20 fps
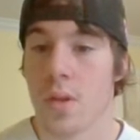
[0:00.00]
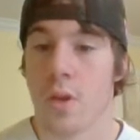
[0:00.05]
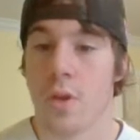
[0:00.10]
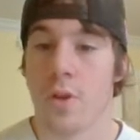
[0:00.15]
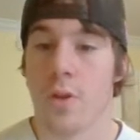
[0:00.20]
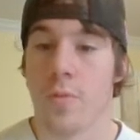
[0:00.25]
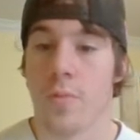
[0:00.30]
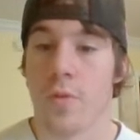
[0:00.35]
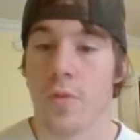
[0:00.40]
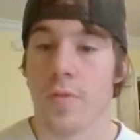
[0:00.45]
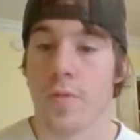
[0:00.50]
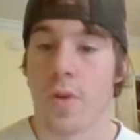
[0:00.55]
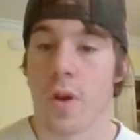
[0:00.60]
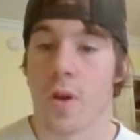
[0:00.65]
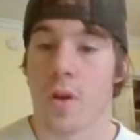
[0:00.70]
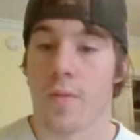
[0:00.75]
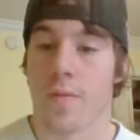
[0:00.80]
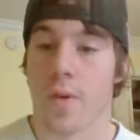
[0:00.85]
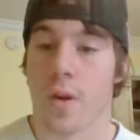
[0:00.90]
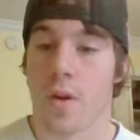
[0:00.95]
We'll move
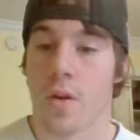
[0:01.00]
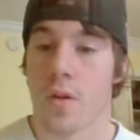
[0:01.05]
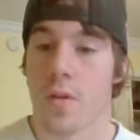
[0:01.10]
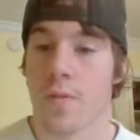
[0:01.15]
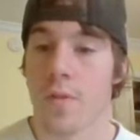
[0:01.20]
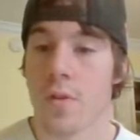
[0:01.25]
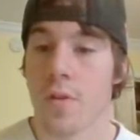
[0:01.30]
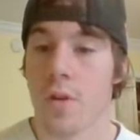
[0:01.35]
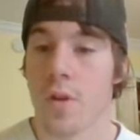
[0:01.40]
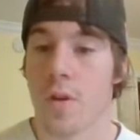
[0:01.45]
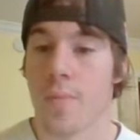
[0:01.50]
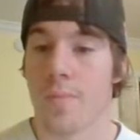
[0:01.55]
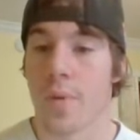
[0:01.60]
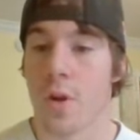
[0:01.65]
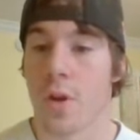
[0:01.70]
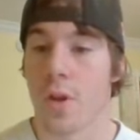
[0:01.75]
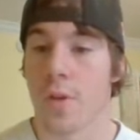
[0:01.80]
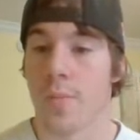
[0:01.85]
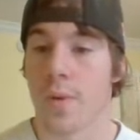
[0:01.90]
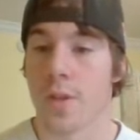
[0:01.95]
Gardevoir over.
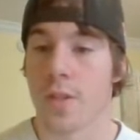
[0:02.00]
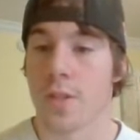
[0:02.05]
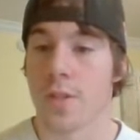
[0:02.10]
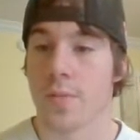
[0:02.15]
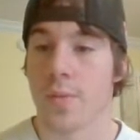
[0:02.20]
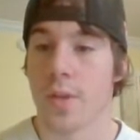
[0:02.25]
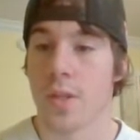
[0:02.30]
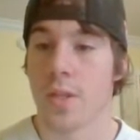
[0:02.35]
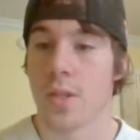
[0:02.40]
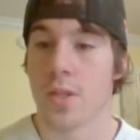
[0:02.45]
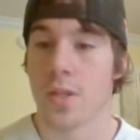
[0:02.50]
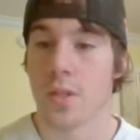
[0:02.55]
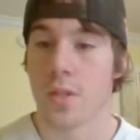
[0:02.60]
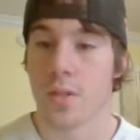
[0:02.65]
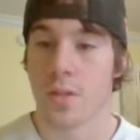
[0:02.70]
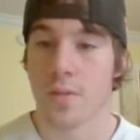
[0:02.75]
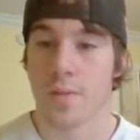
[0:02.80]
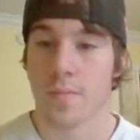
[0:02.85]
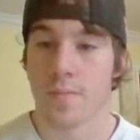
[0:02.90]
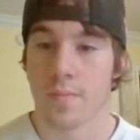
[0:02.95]
Pokemon switch
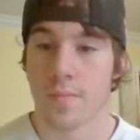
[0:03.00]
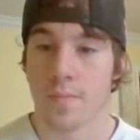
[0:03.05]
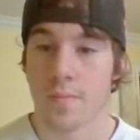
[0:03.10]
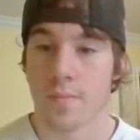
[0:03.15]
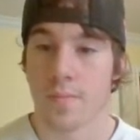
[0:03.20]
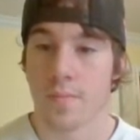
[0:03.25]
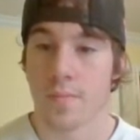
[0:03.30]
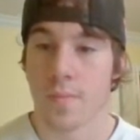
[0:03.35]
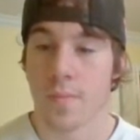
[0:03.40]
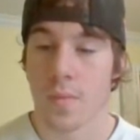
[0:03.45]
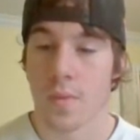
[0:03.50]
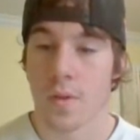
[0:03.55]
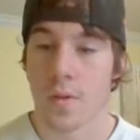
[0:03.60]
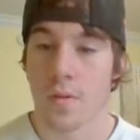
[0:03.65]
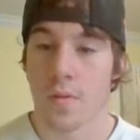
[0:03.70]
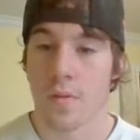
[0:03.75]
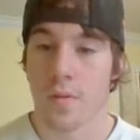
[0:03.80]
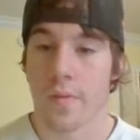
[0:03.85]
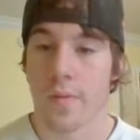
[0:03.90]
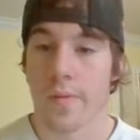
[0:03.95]

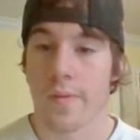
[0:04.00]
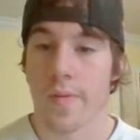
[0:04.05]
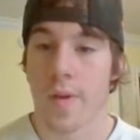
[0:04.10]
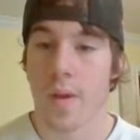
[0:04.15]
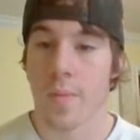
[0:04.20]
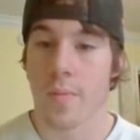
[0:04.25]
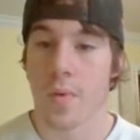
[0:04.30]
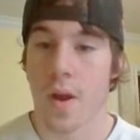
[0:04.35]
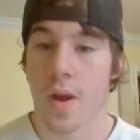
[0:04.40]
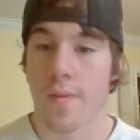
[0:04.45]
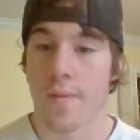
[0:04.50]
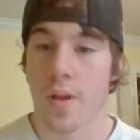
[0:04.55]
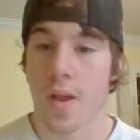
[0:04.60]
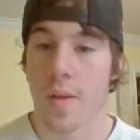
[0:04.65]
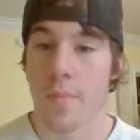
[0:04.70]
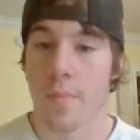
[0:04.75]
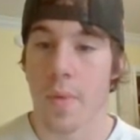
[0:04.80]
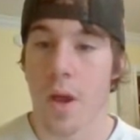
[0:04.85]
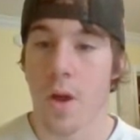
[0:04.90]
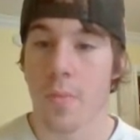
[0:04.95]
with Vibrava
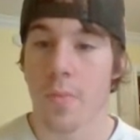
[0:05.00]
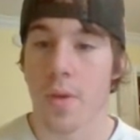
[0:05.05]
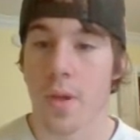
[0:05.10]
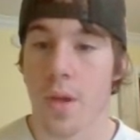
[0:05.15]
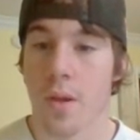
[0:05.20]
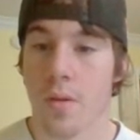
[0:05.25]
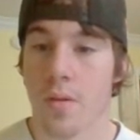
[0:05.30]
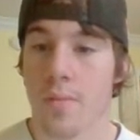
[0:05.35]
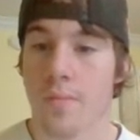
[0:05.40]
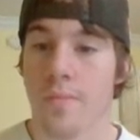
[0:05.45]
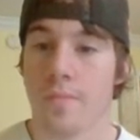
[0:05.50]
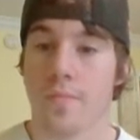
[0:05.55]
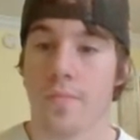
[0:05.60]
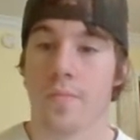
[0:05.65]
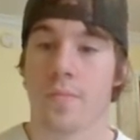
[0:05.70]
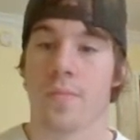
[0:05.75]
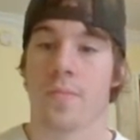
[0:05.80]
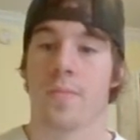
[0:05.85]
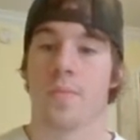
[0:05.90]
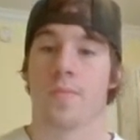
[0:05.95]
and Palpio.
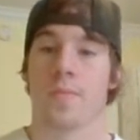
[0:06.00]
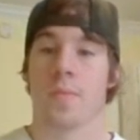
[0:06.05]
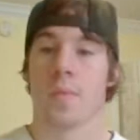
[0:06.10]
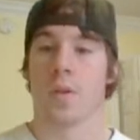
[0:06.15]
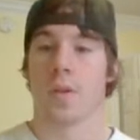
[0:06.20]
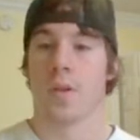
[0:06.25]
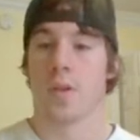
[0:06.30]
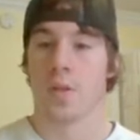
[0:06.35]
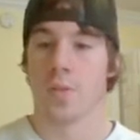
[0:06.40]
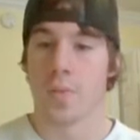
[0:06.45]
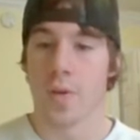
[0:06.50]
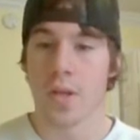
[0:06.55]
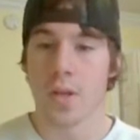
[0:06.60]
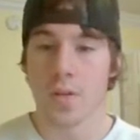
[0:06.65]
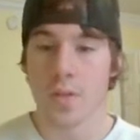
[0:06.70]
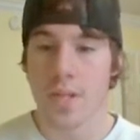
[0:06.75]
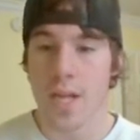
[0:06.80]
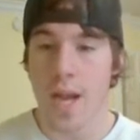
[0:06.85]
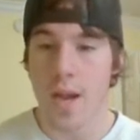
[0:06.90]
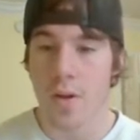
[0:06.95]

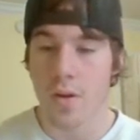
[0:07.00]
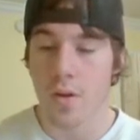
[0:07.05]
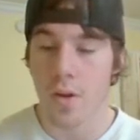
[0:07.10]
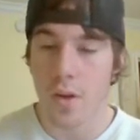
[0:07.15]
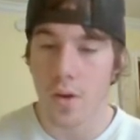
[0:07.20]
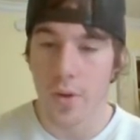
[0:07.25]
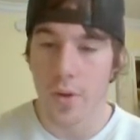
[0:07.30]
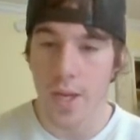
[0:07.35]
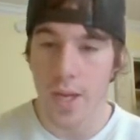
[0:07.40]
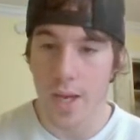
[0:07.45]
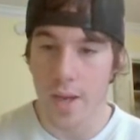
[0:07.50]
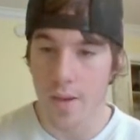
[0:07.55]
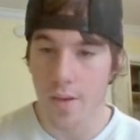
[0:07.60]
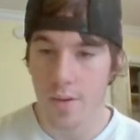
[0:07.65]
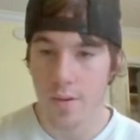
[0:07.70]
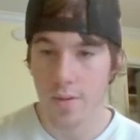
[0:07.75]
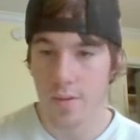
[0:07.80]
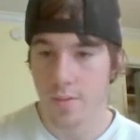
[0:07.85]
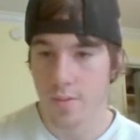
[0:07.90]
Twinkle Tackle going down